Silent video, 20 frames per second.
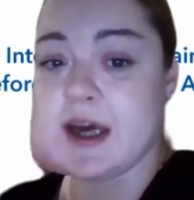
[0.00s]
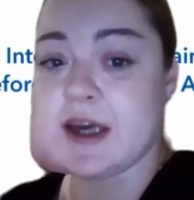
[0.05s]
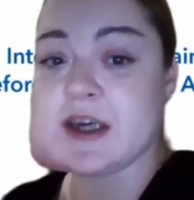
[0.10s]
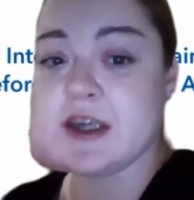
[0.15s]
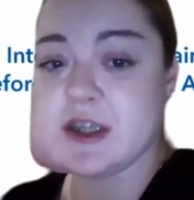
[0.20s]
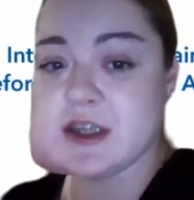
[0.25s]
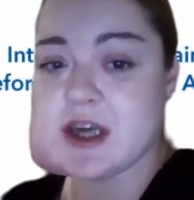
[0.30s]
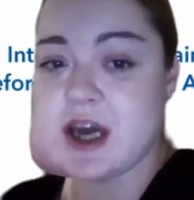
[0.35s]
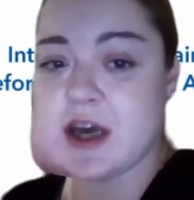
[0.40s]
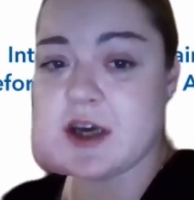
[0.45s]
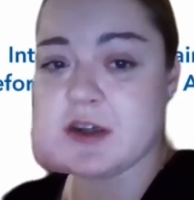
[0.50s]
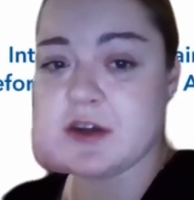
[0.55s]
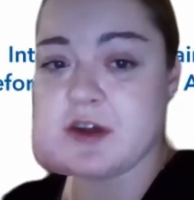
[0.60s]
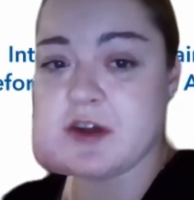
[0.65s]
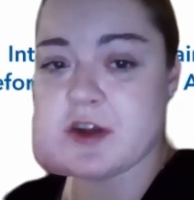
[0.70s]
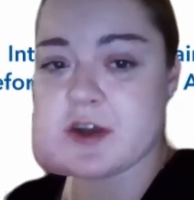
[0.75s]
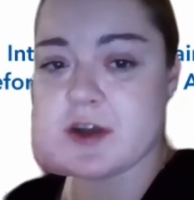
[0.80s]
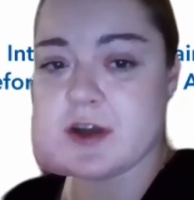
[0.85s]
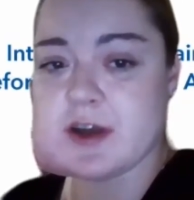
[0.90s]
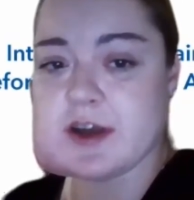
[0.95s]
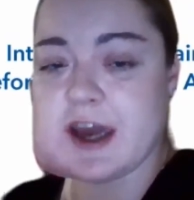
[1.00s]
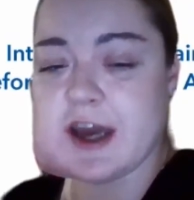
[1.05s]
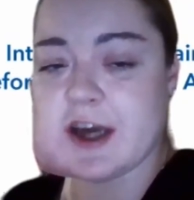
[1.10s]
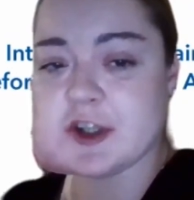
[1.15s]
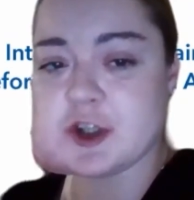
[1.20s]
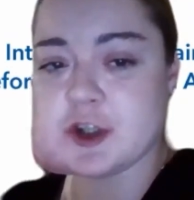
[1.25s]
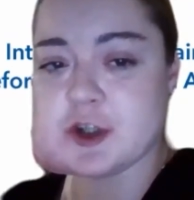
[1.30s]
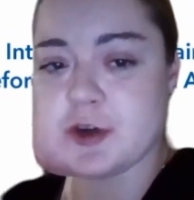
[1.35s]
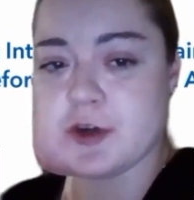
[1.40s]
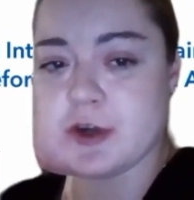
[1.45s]
conduct this
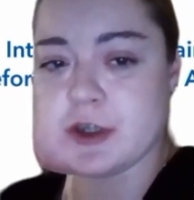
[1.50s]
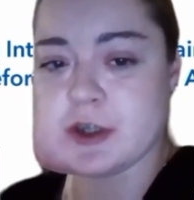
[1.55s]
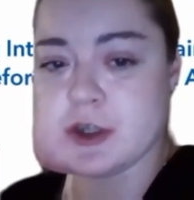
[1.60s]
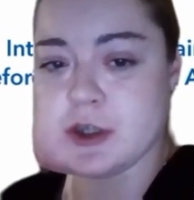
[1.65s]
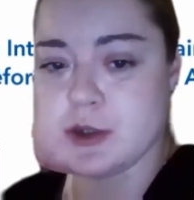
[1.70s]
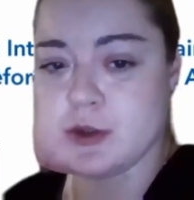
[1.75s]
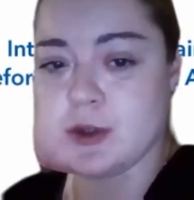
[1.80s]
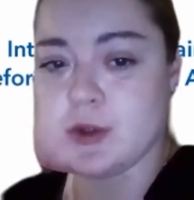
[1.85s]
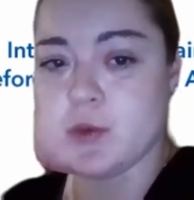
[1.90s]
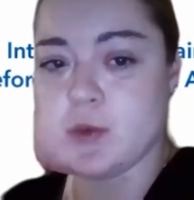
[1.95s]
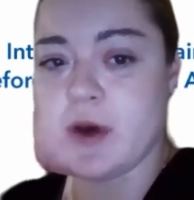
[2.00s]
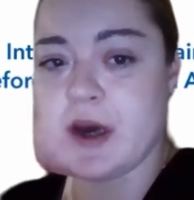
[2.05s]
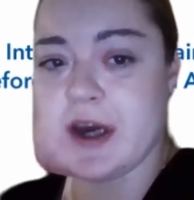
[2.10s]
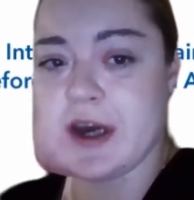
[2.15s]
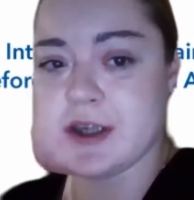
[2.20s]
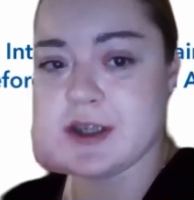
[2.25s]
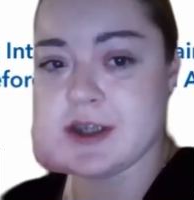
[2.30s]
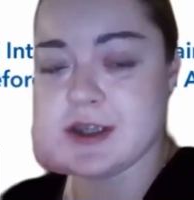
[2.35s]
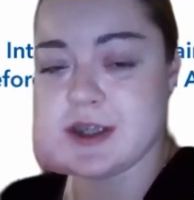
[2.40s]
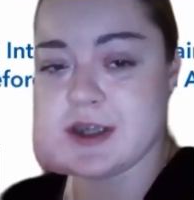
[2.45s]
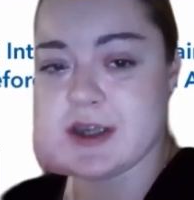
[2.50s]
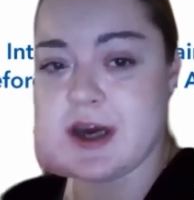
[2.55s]
lecture, to invite